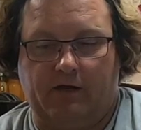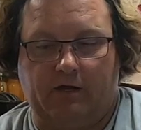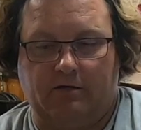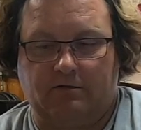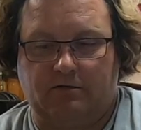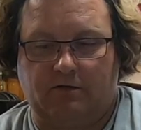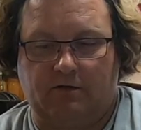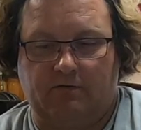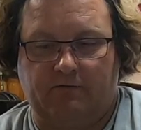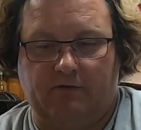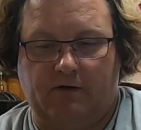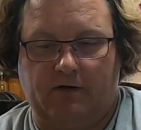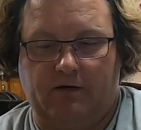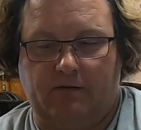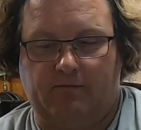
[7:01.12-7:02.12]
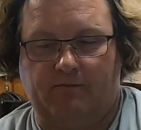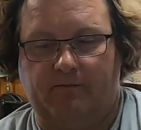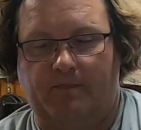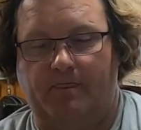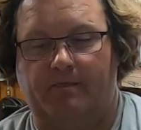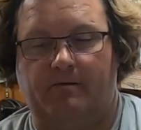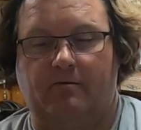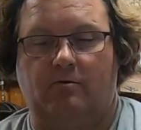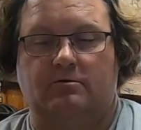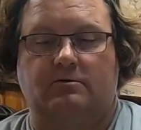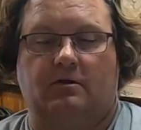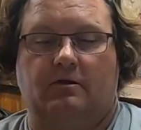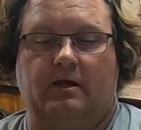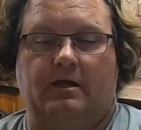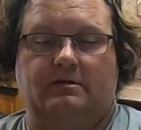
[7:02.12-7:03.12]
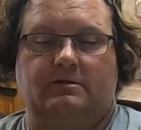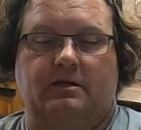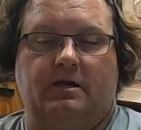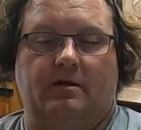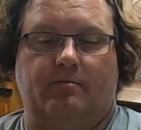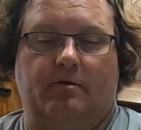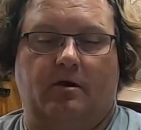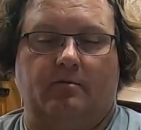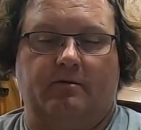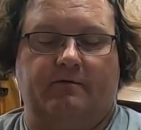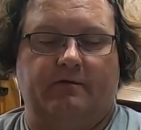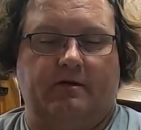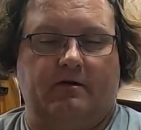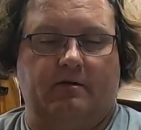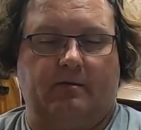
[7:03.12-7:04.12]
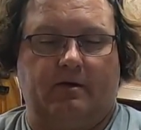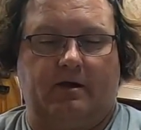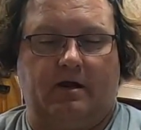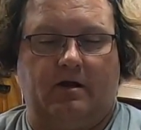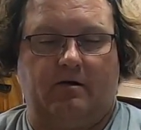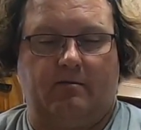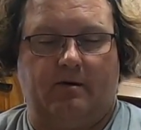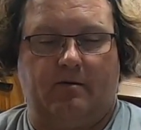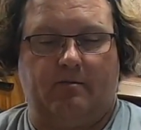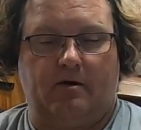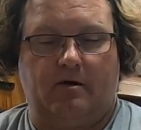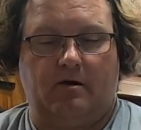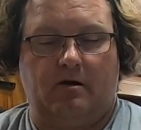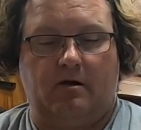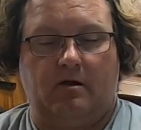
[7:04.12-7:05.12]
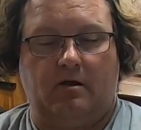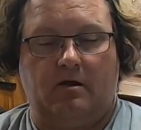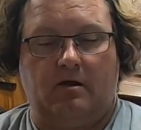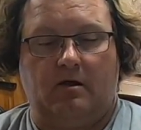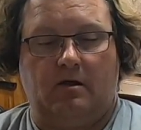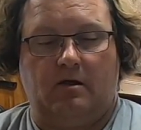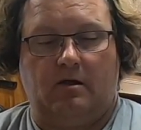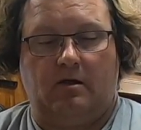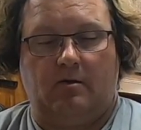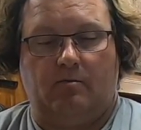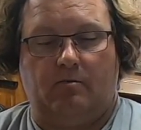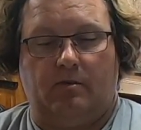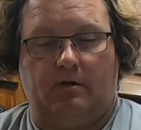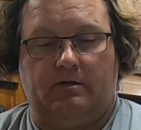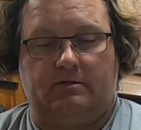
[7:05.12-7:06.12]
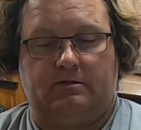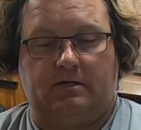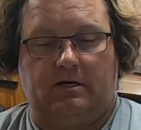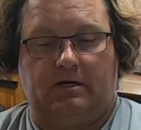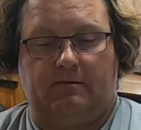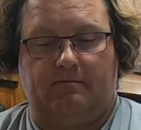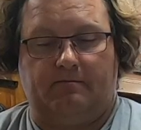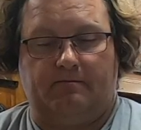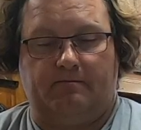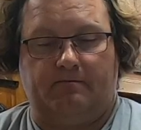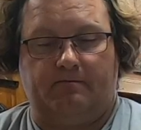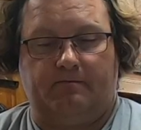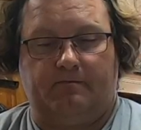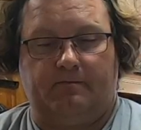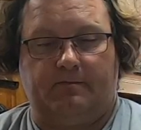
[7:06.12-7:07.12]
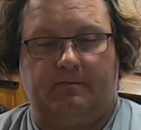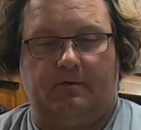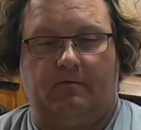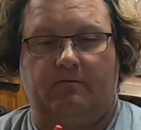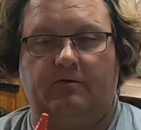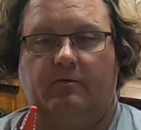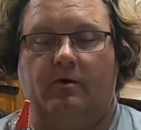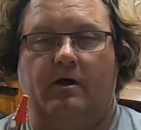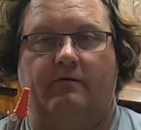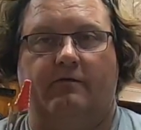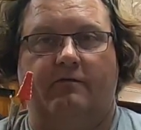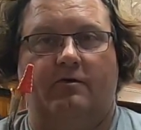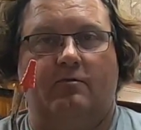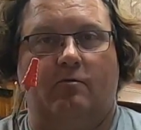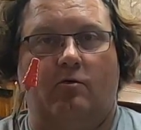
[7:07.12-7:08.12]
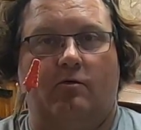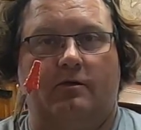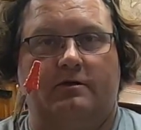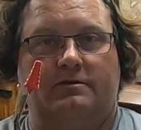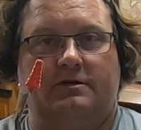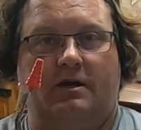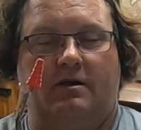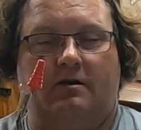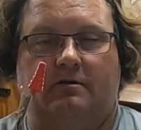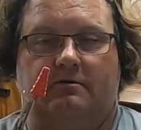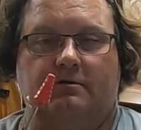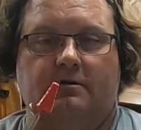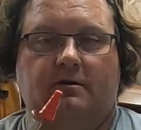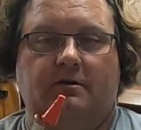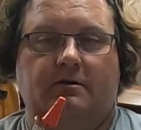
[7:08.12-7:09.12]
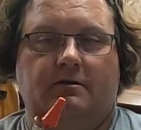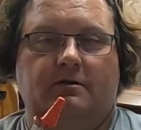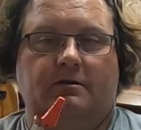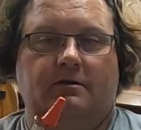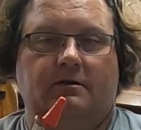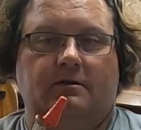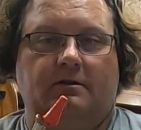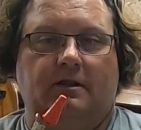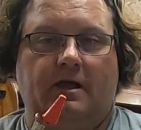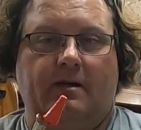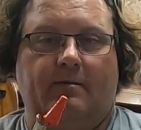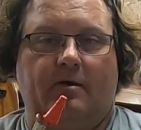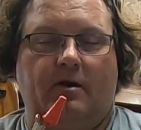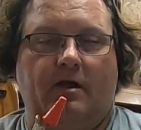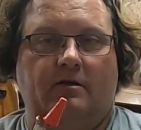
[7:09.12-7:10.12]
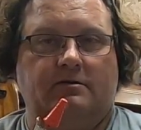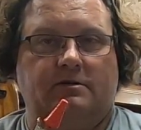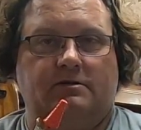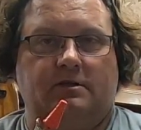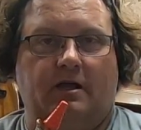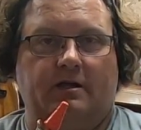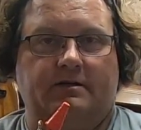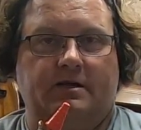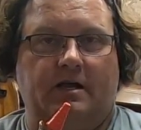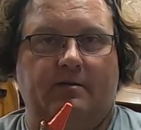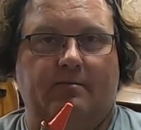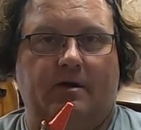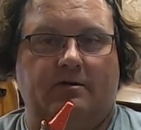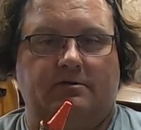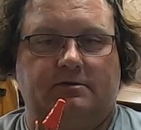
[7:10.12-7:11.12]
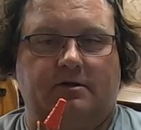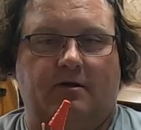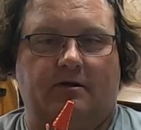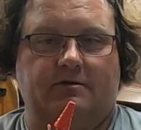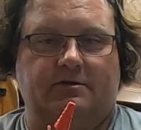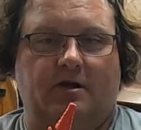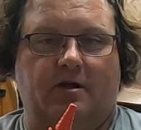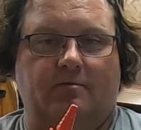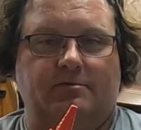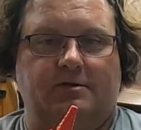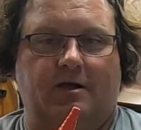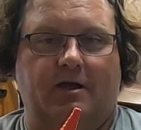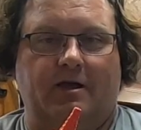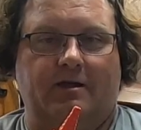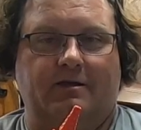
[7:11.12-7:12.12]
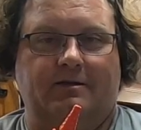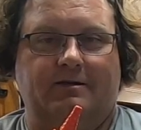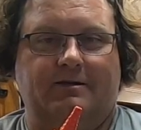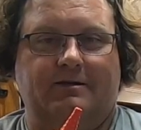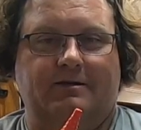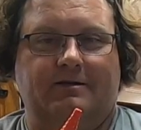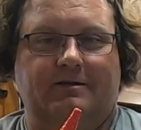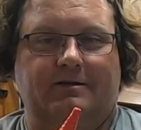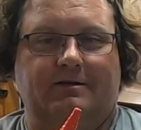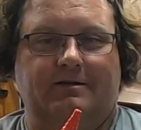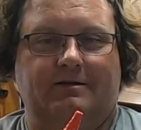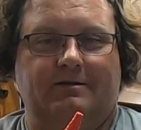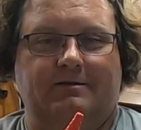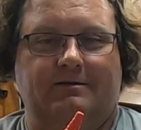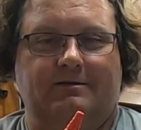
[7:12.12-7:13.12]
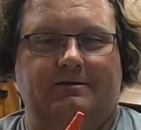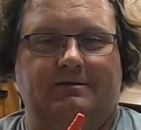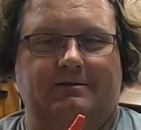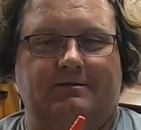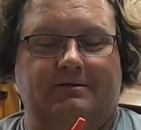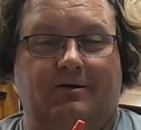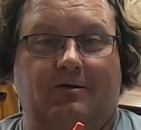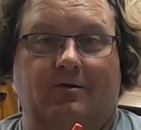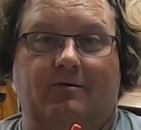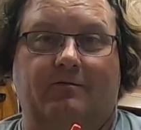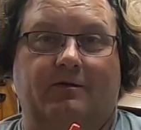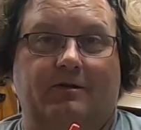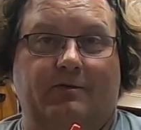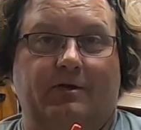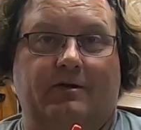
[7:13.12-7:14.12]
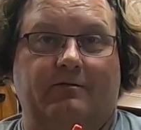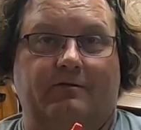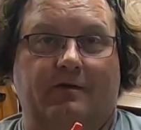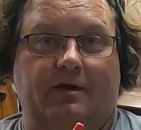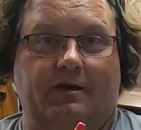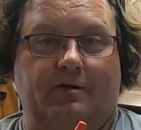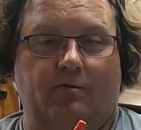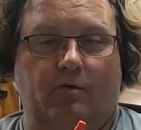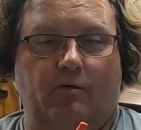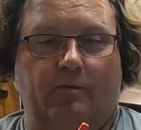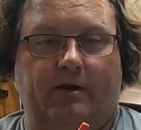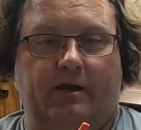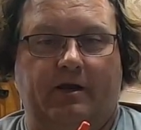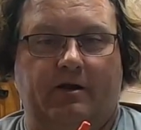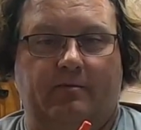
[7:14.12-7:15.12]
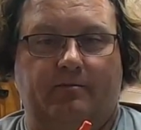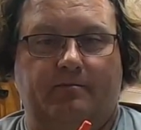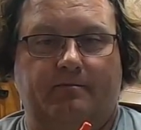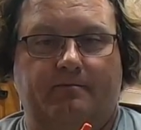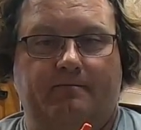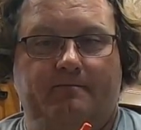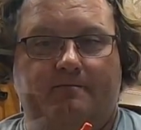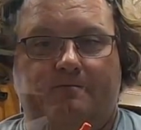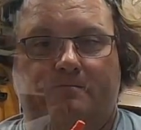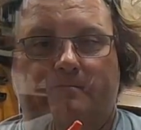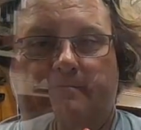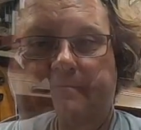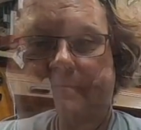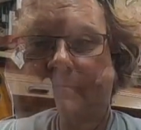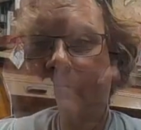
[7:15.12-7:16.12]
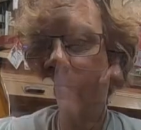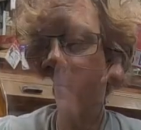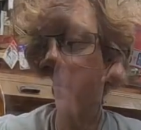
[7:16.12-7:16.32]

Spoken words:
I just couldn't find them. Of course, the last day I probably found them, I can't remember. But hopefully we'll have a few more this year and lay them around just like tape measures on a job site. So hopefully we can find them when we need them. So I